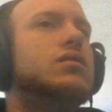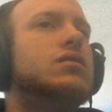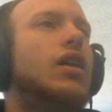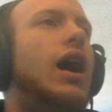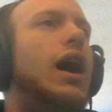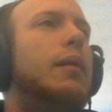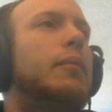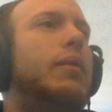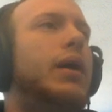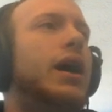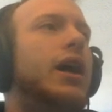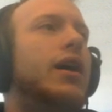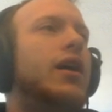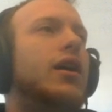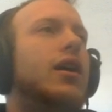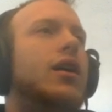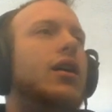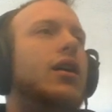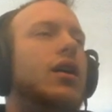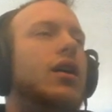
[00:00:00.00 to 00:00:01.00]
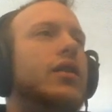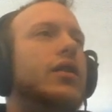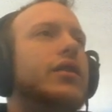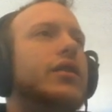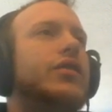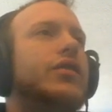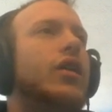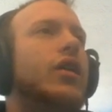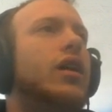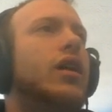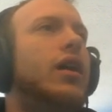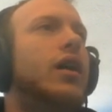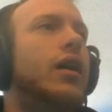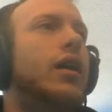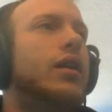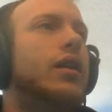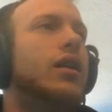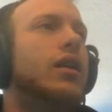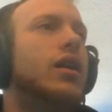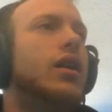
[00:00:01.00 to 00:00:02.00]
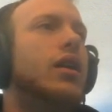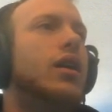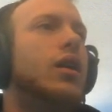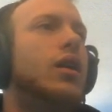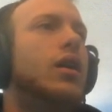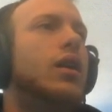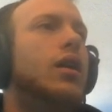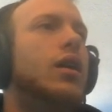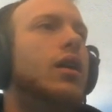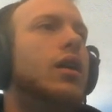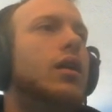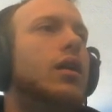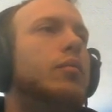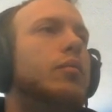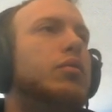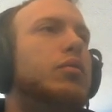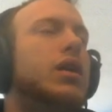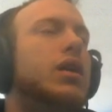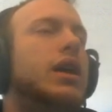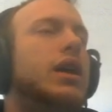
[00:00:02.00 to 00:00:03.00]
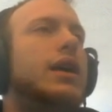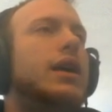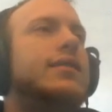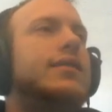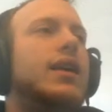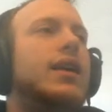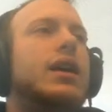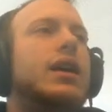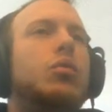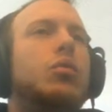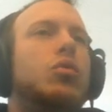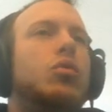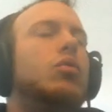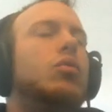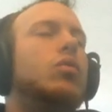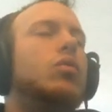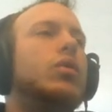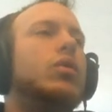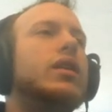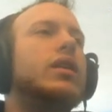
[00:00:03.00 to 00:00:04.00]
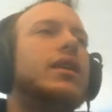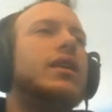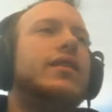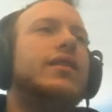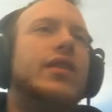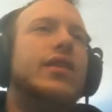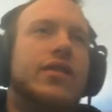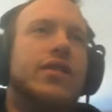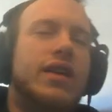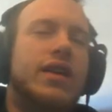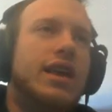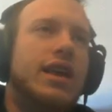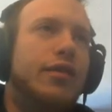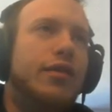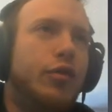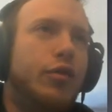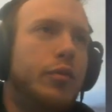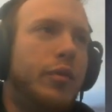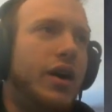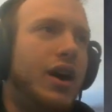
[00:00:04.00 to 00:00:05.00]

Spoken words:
top pair on the turn. But it's like, what are the nice things? Like, if we're